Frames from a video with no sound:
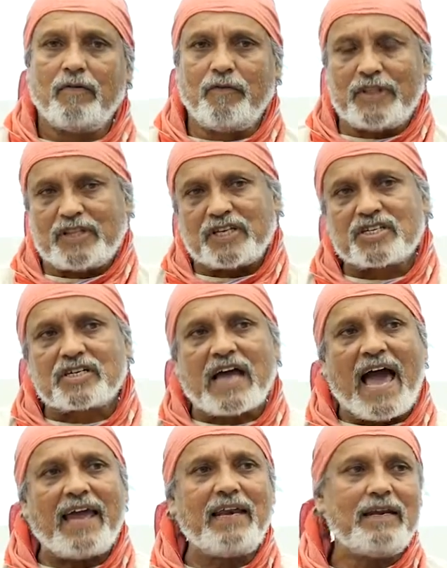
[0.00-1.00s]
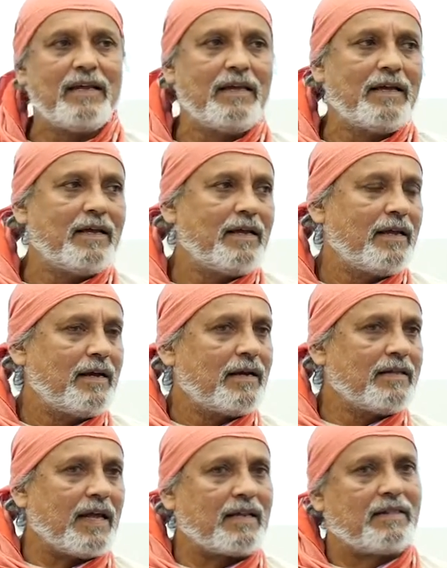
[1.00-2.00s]
with the style
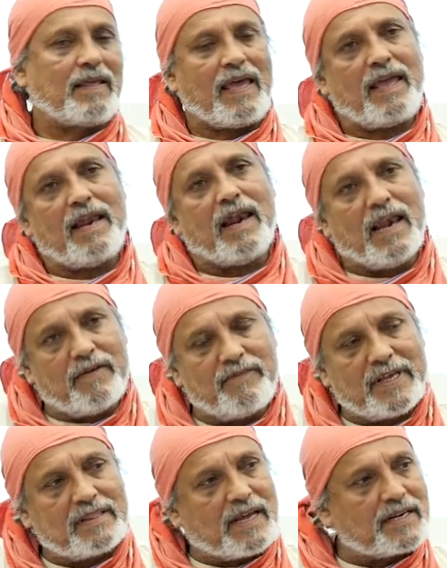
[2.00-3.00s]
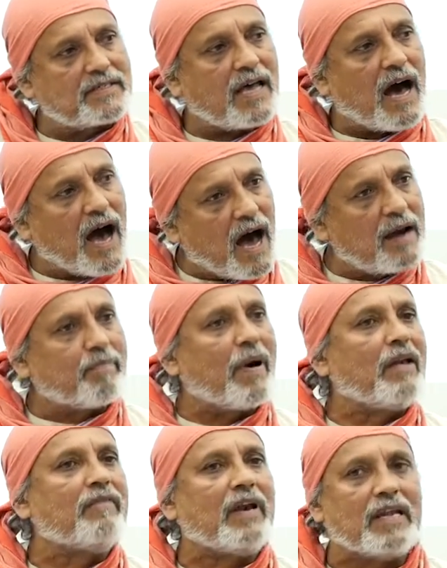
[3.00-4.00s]
that they live with, that is the
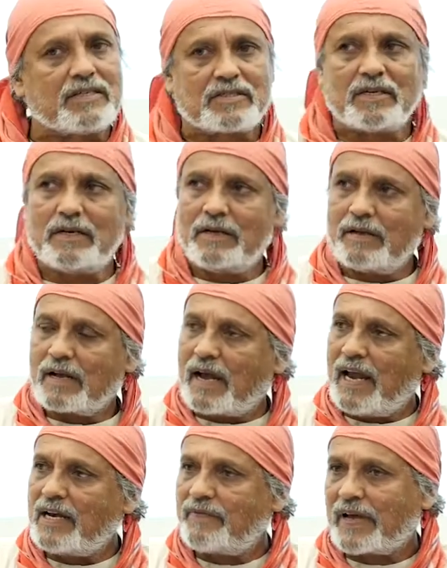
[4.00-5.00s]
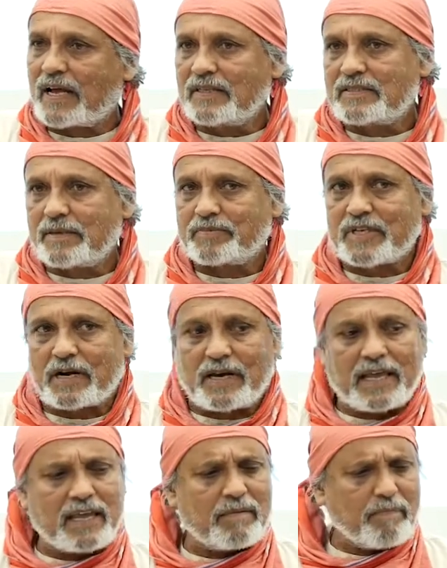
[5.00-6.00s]
urban village kind of a concepts are
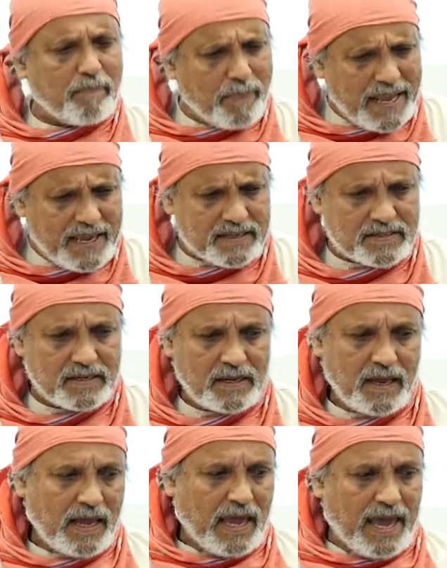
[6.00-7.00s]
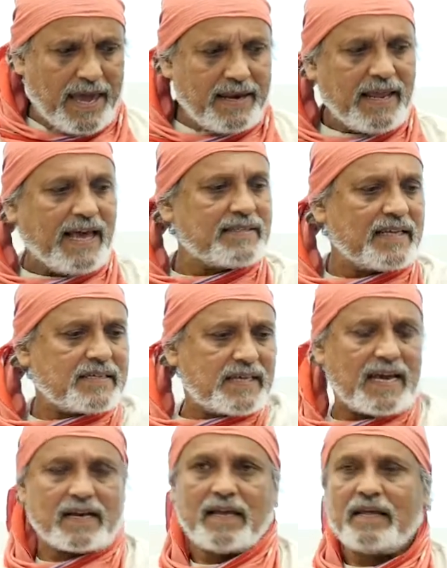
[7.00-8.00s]
taking place. And as I
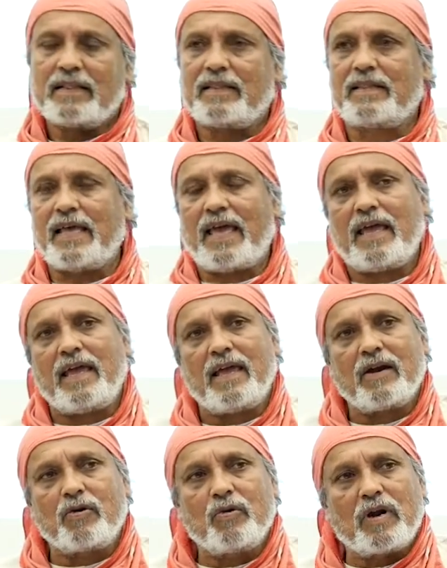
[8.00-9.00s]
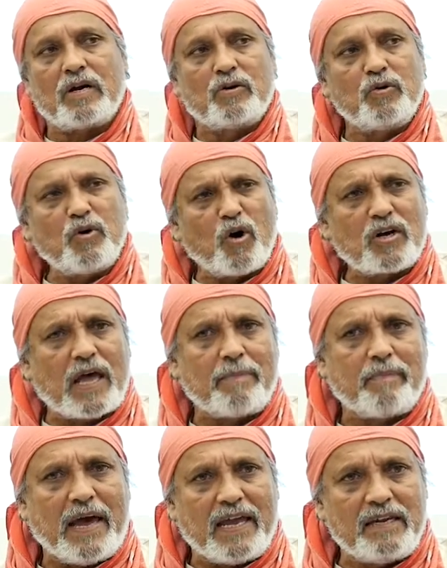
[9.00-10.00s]
said, rural do not
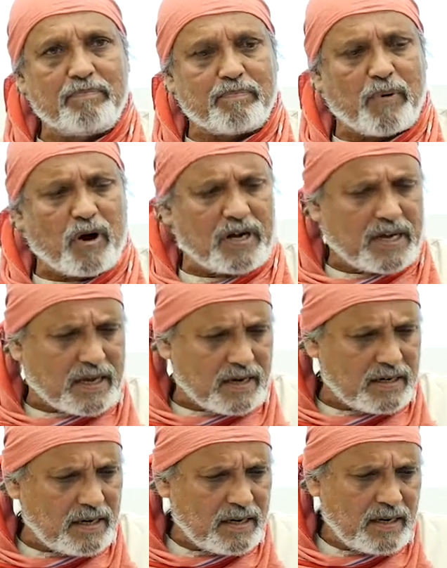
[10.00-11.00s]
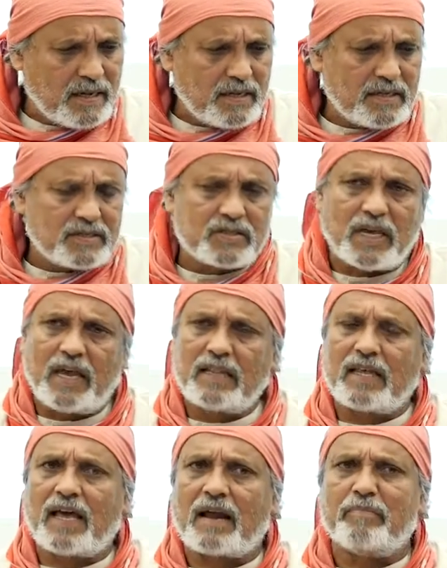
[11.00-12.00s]
have any political say,
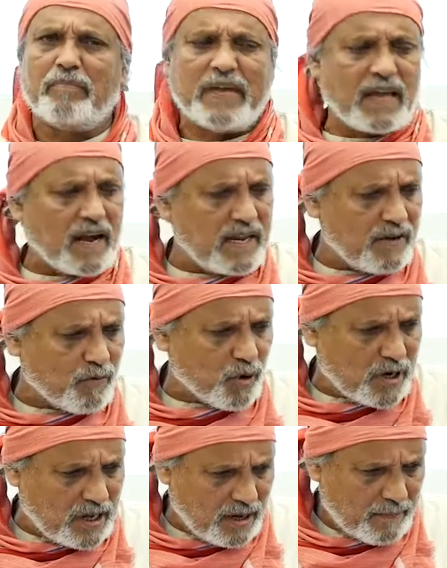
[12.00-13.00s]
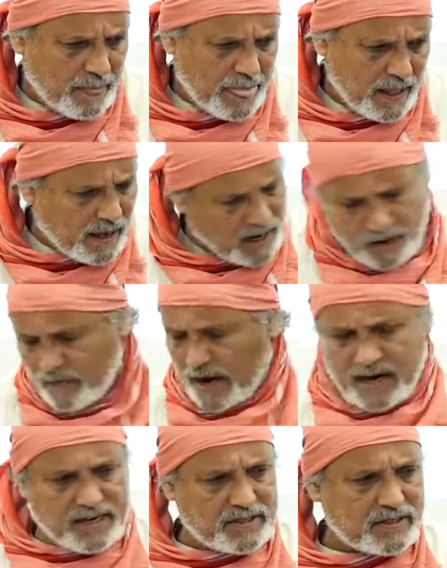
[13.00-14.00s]
they are merely a voter.
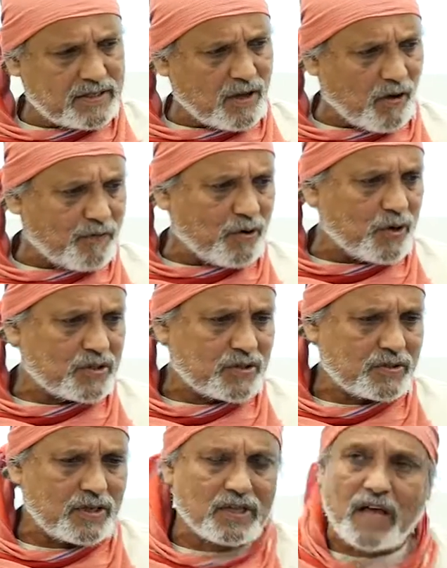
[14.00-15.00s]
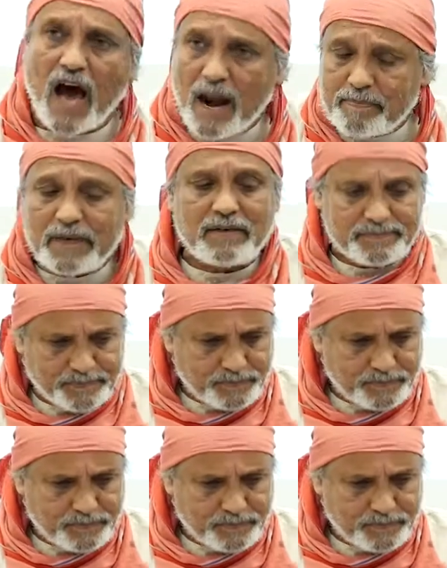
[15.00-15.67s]
Governance, of course, in the urban.